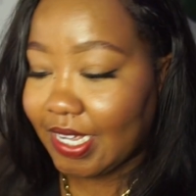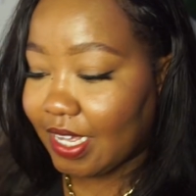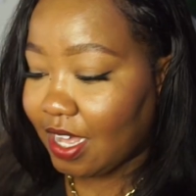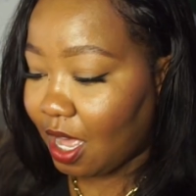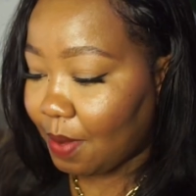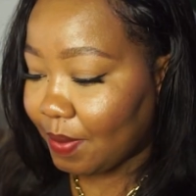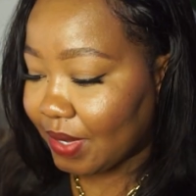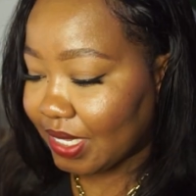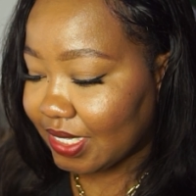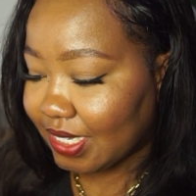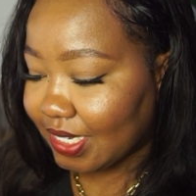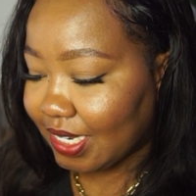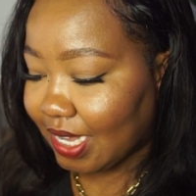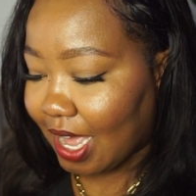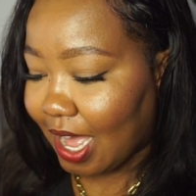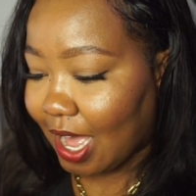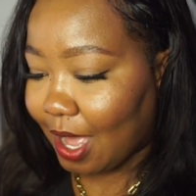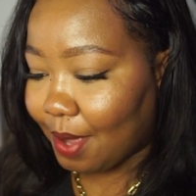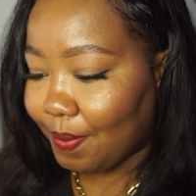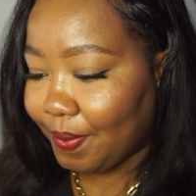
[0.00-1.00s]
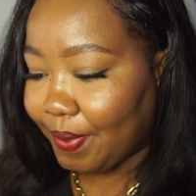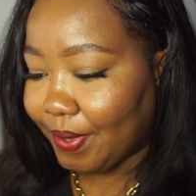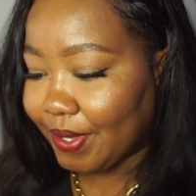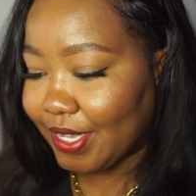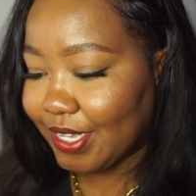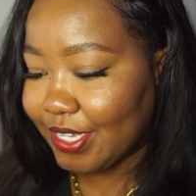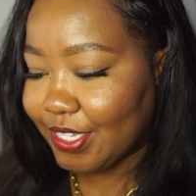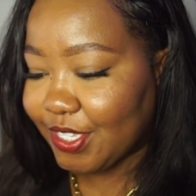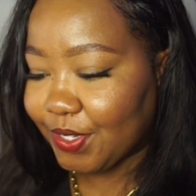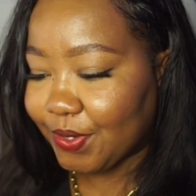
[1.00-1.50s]
come into the app.
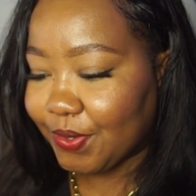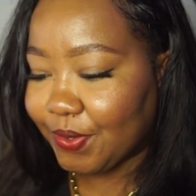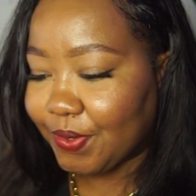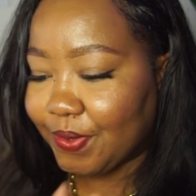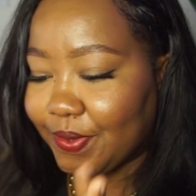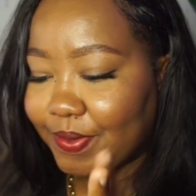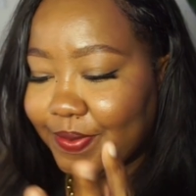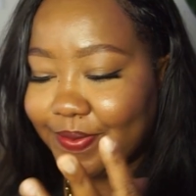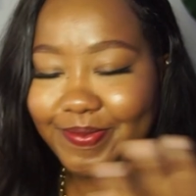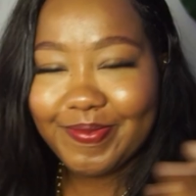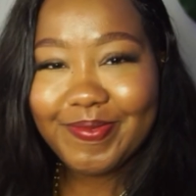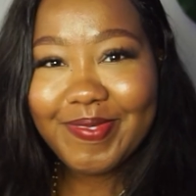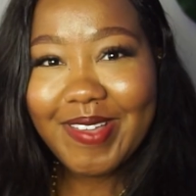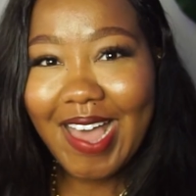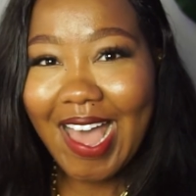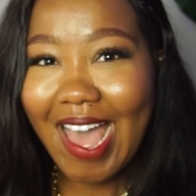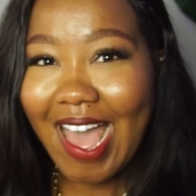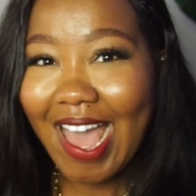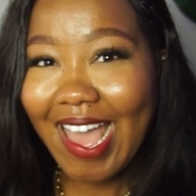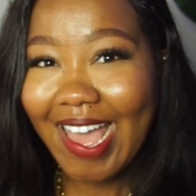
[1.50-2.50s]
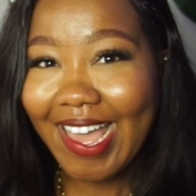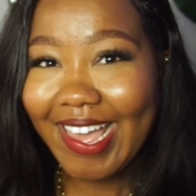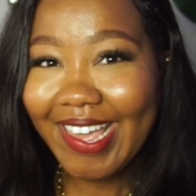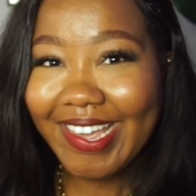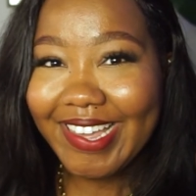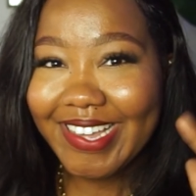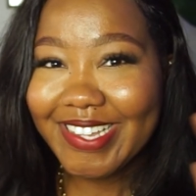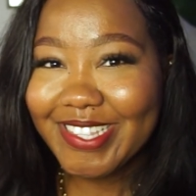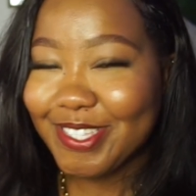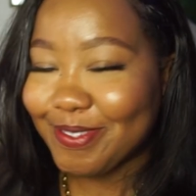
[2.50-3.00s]
So,
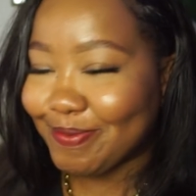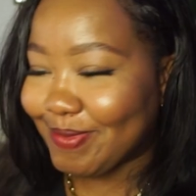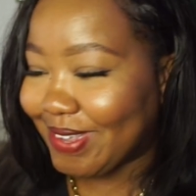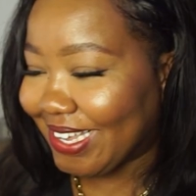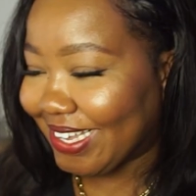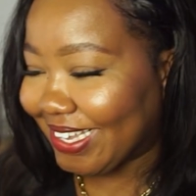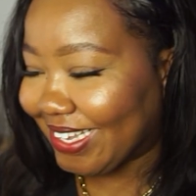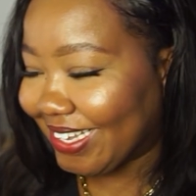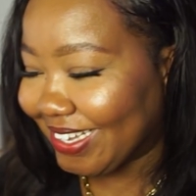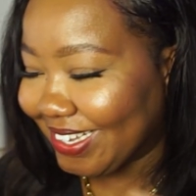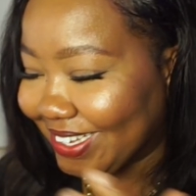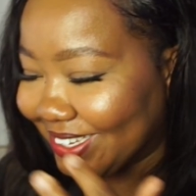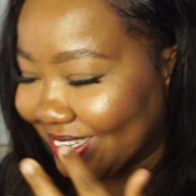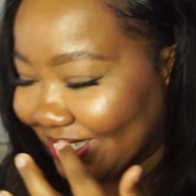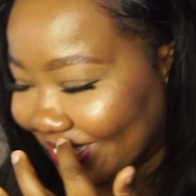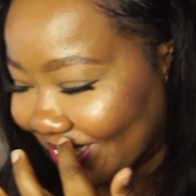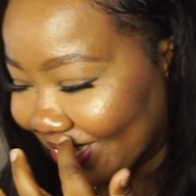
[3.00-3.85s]
hi, it's me.